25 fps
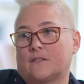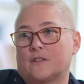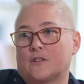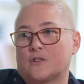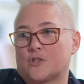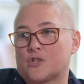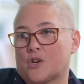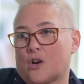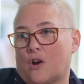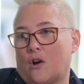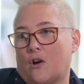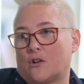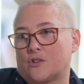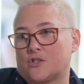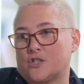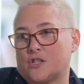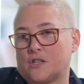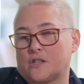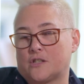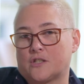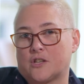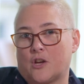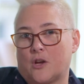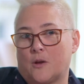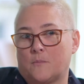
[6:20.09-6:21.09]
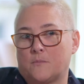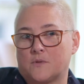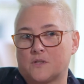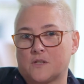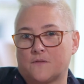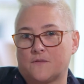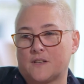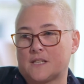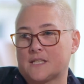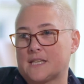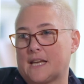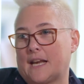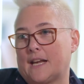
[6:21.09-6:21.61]
the charge in terms
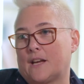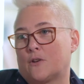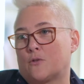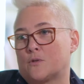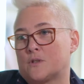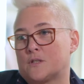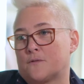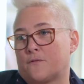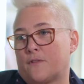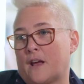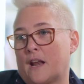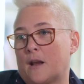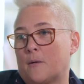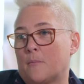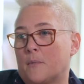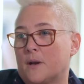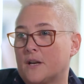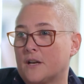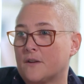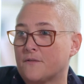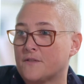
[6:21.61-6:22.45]
of the technical development